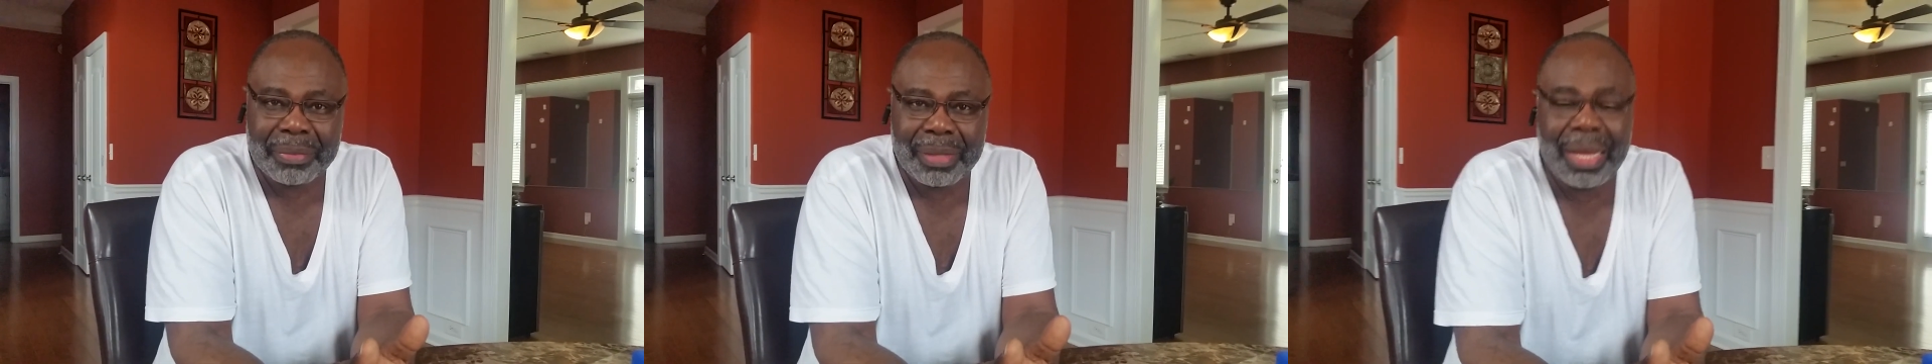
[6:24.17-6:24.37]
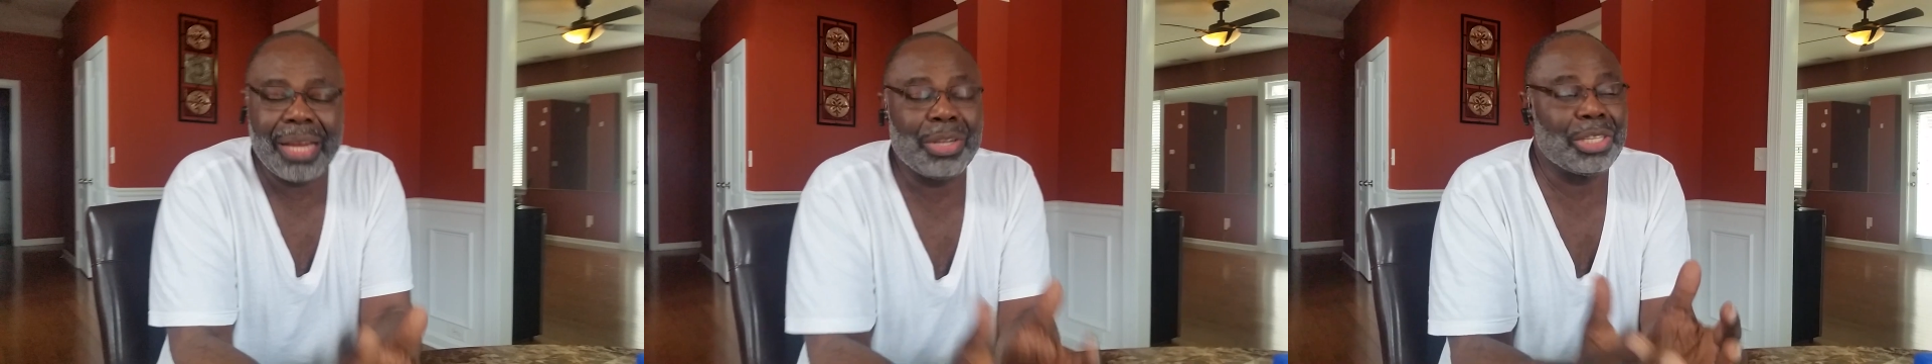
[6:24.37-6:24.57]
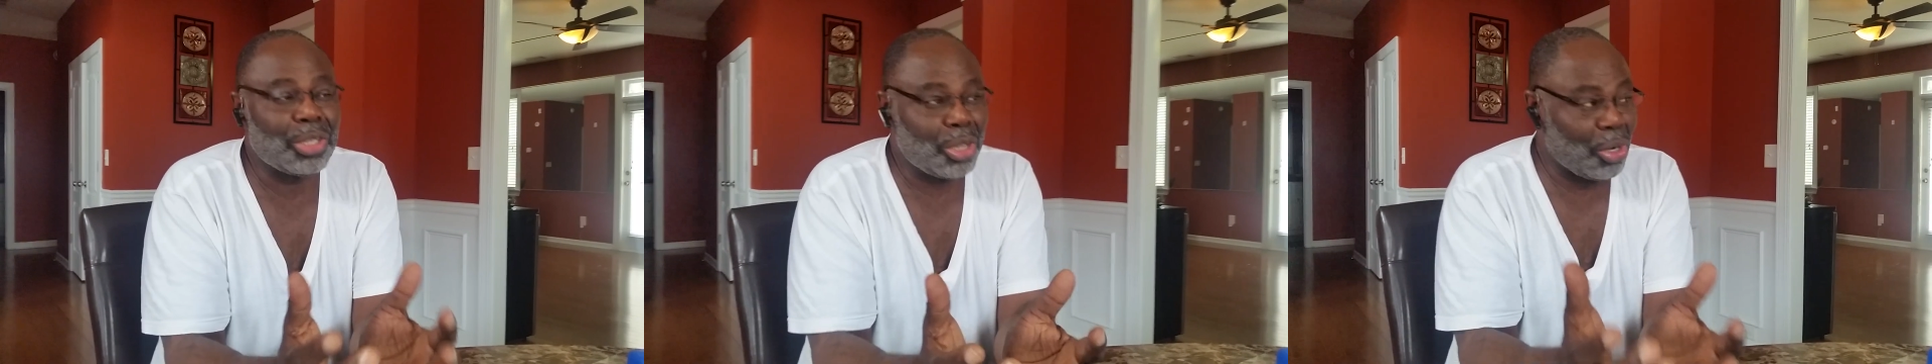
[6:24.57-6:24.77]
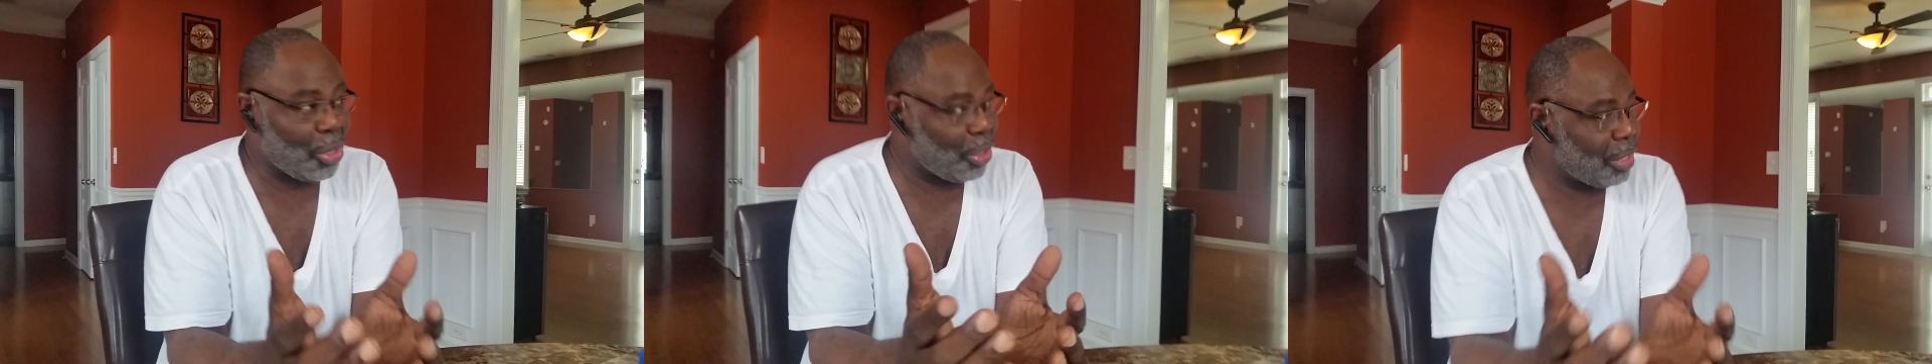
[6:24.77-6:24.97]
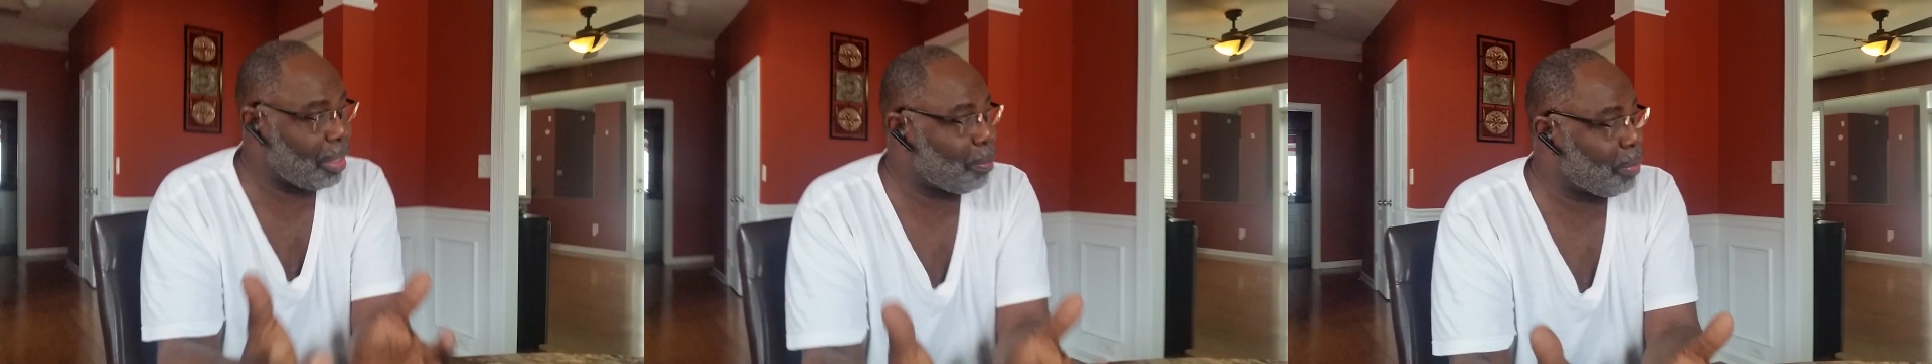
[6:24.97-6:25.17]
that is
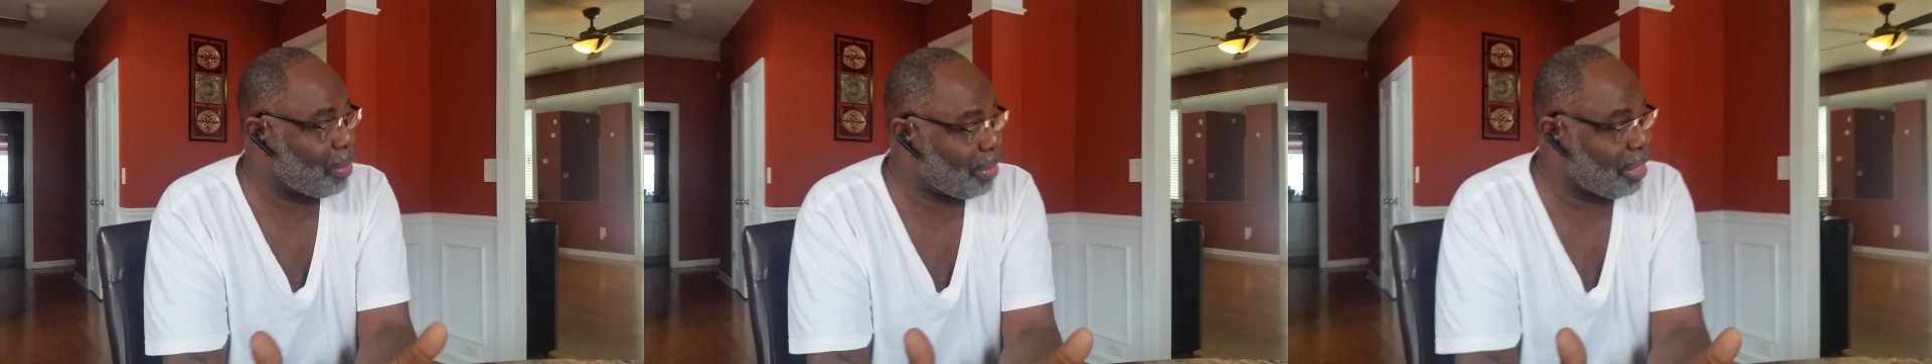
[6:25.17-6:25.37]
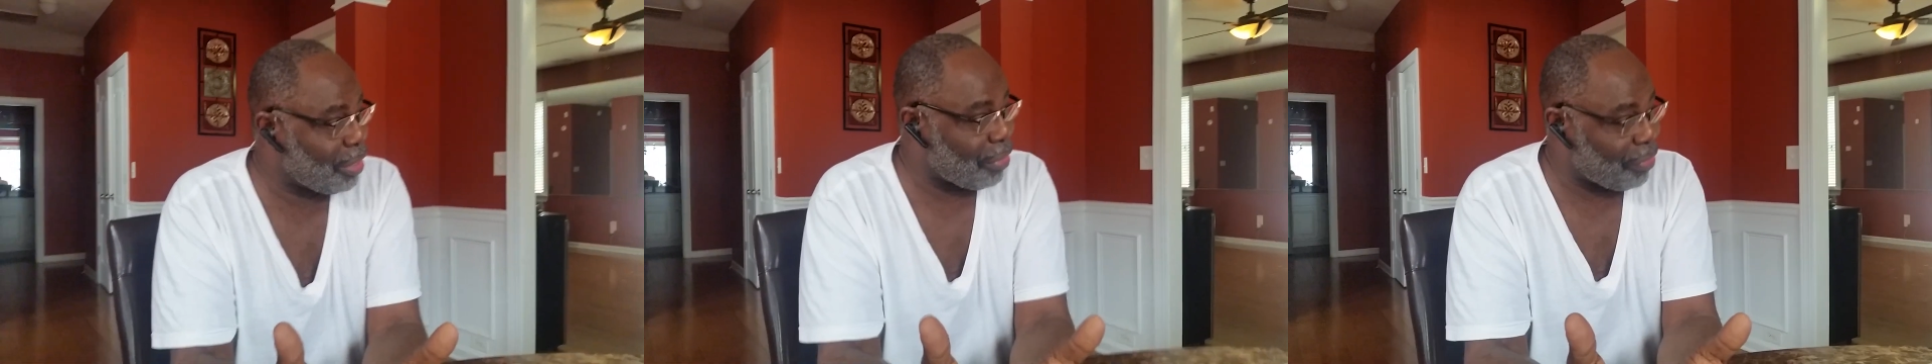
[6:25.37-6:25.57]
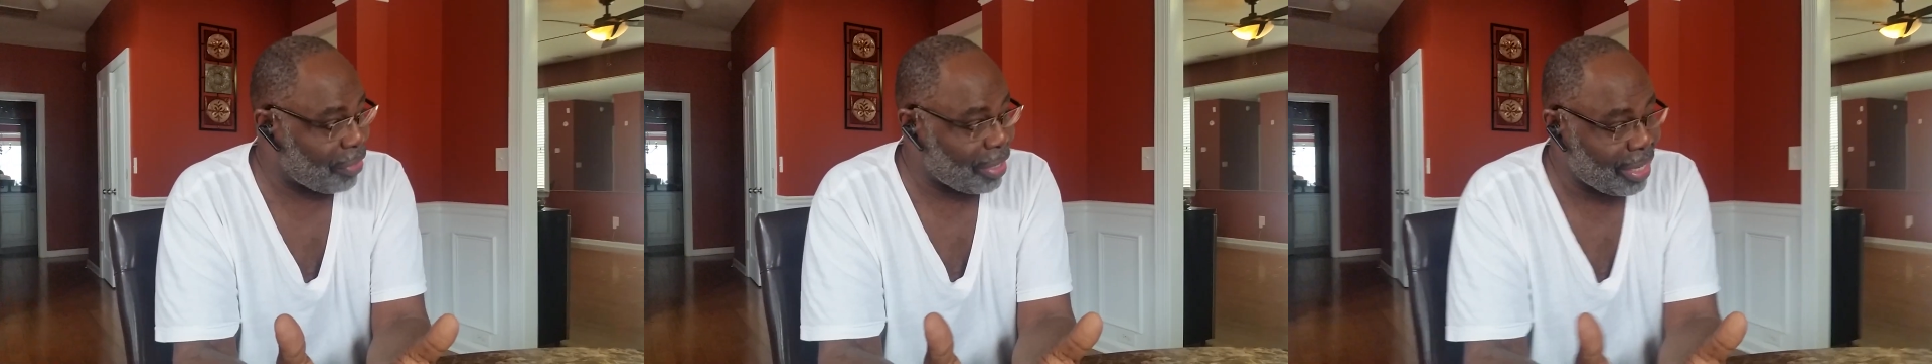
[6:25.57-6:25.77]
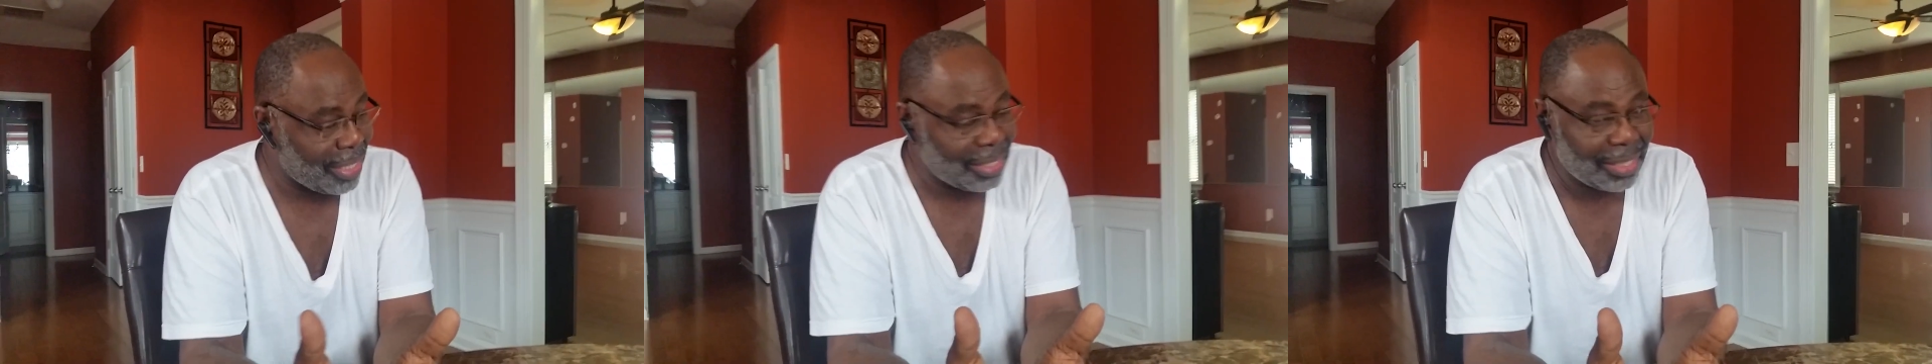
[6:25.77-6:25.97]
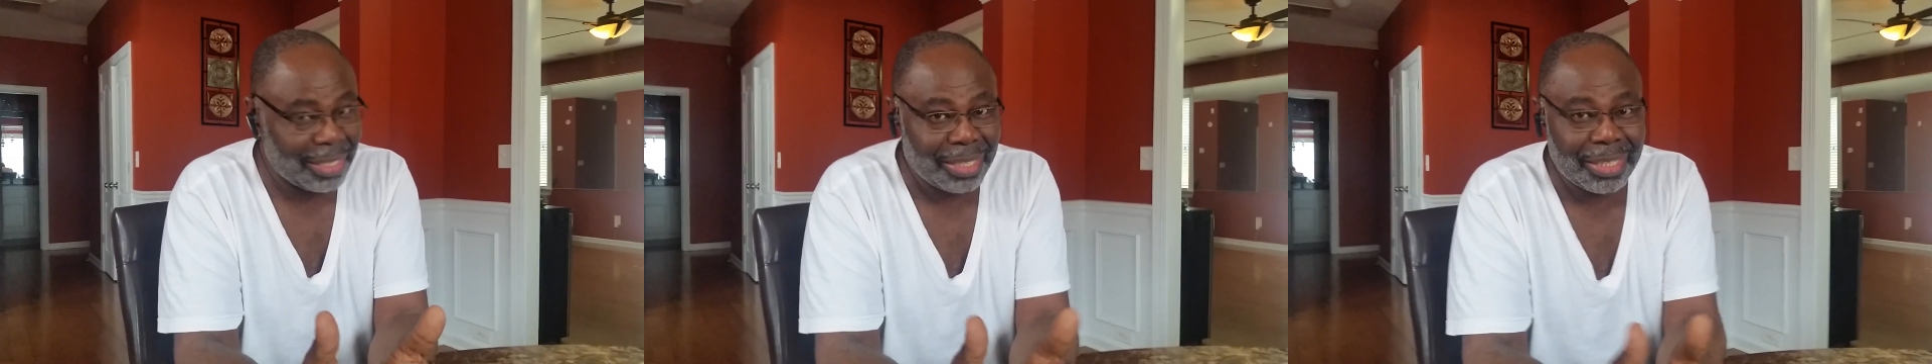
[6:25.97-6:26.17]
called the body of Christ,